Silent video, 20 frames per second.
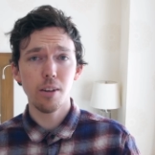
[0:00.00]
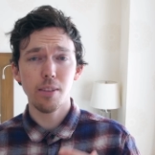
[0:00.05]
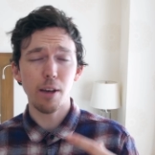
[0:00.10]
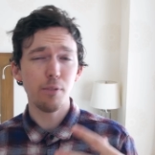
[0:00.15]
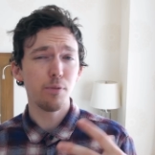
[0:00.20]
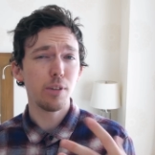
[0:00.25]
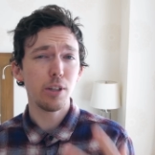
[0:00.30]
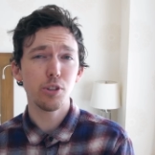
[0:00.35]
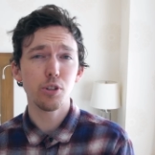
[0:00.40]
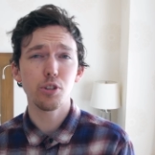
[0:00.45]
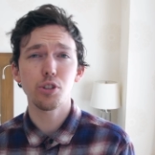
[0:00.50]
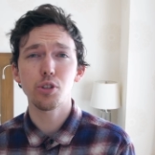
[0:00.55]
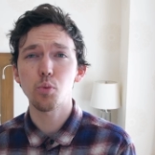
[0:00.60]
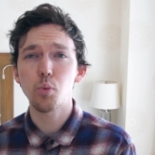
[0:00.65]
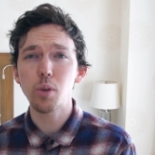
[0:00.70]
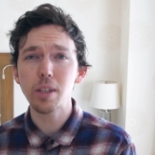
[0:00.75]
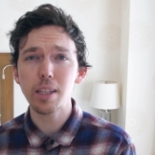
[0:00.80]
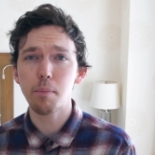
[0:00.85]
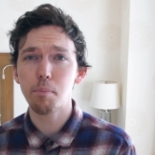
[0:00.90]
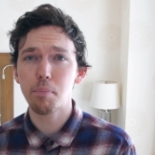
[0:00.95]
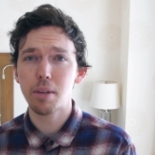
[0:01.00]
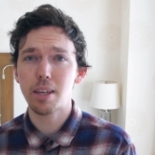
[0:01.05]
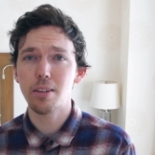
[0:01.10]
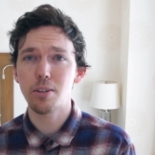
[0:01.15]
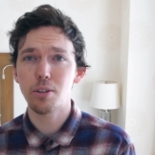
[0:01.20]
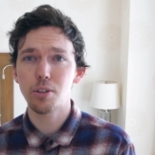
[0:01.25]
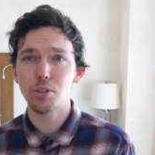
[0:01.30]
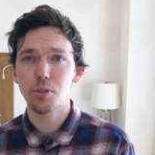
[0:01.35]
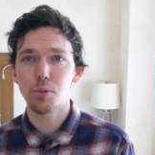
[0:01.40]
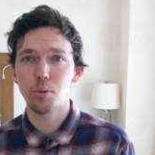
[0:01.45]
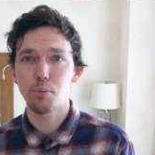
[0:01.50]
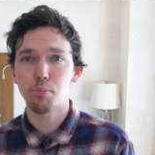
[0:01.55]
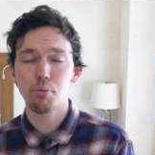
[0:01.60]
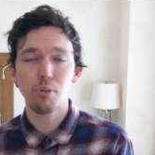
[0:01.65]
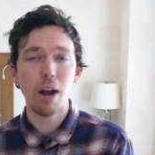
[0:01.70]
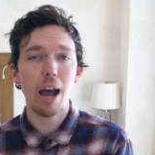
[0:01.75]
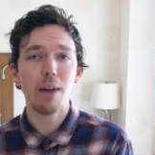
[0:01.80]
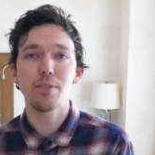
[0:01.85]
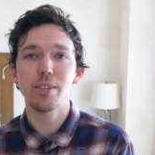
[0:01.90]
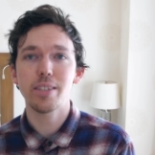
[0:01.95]
that feature should really appeal to
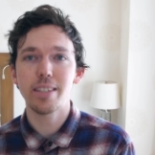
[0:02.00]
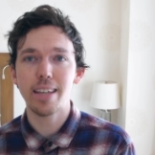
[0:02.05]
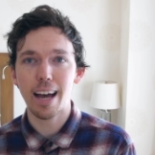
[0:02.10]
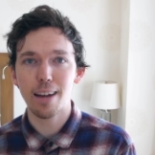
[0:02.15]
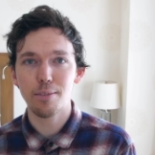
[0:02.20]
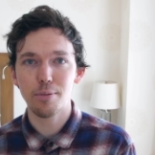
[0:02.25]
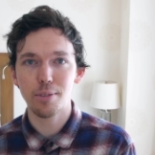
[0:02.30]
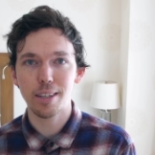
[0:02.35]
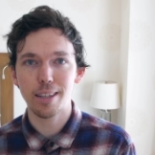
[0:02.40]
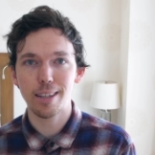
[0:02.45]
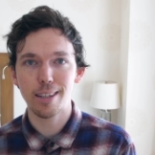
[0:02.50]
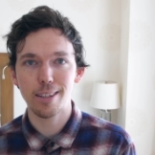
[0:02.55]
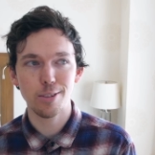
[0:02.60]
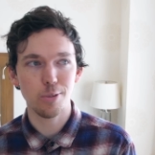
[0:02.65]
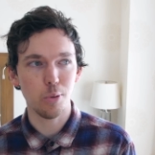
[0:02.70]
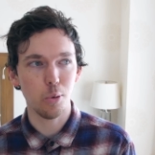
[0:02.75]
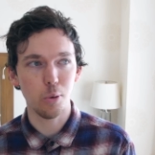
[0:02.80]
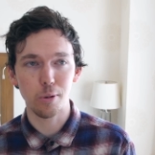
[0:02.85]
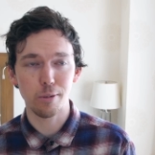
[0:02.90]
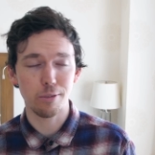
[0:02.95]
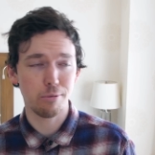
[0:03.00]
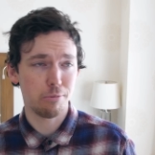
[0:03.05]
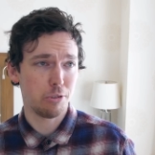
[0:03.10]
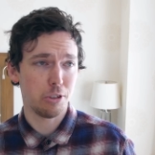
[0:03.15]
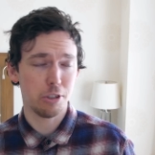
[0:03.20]
privacy advocates or